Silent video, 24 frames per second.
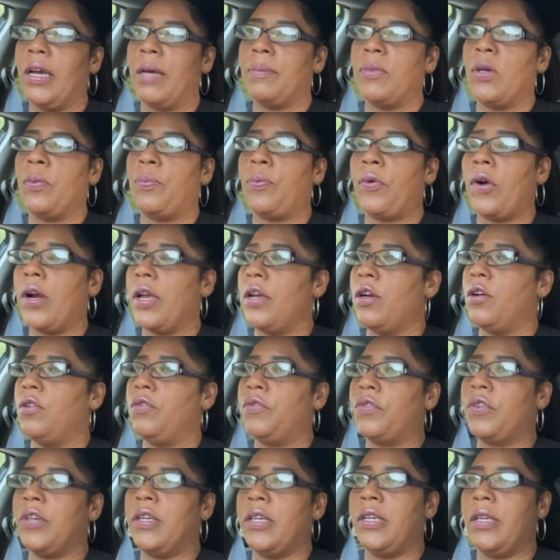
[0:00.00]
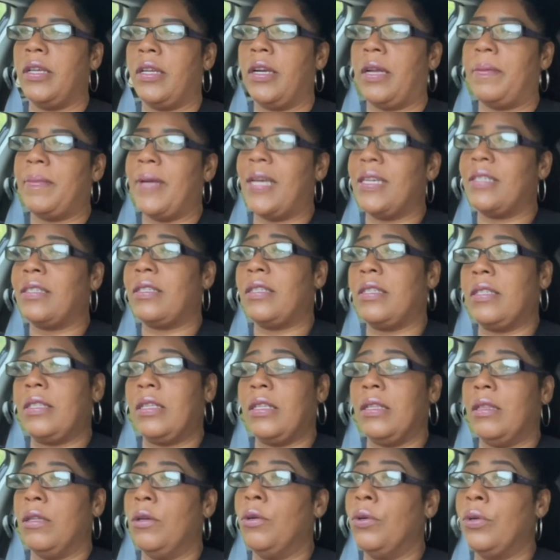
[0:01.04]
I'm gonna pray over it, and I'm asking
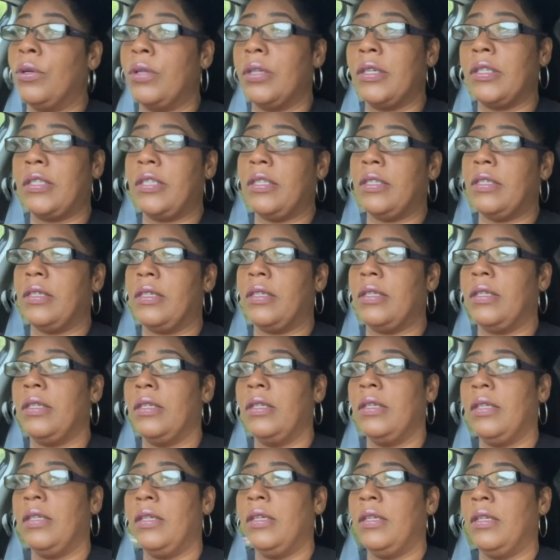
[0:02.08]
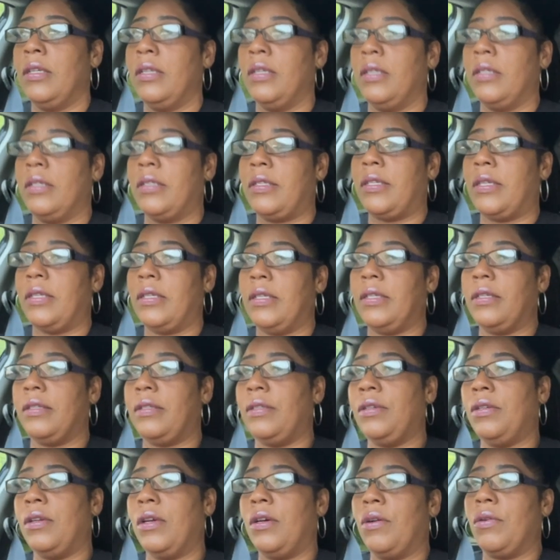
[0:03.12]
the Lord to to,
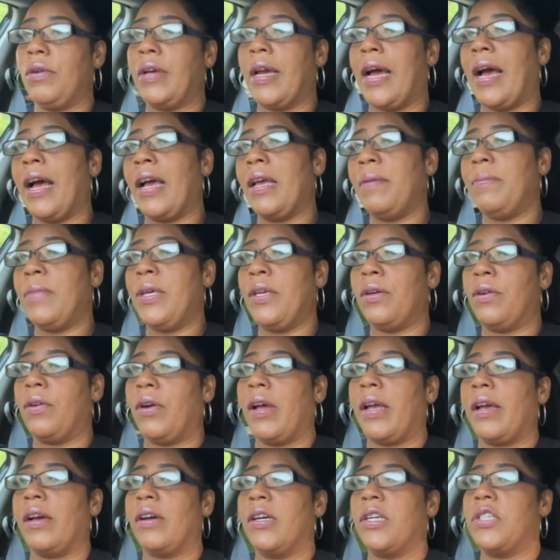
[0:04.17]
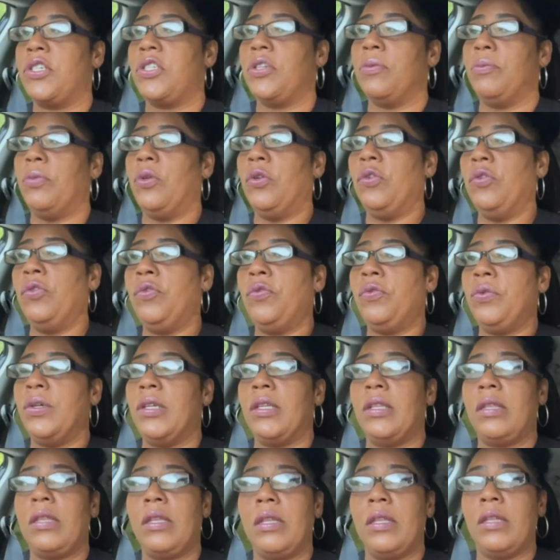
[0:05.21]
you know, guide me on how I should move
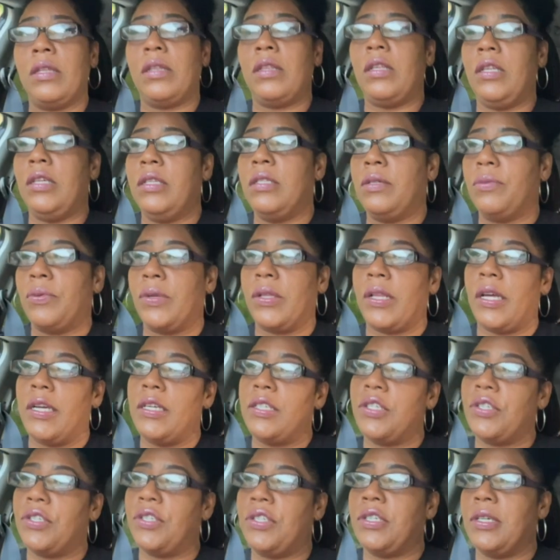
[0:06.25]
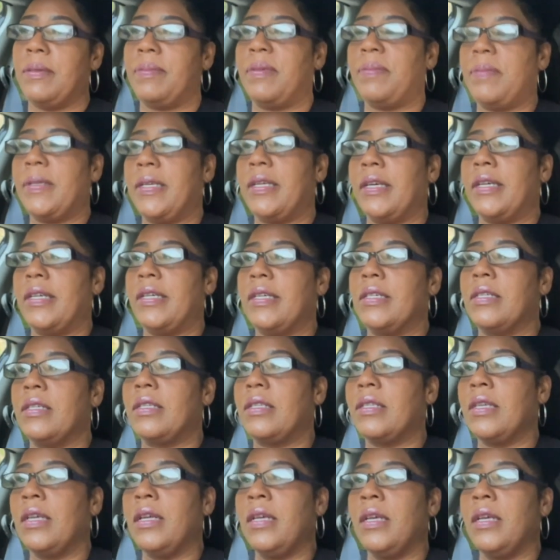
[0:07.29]
with these relationships because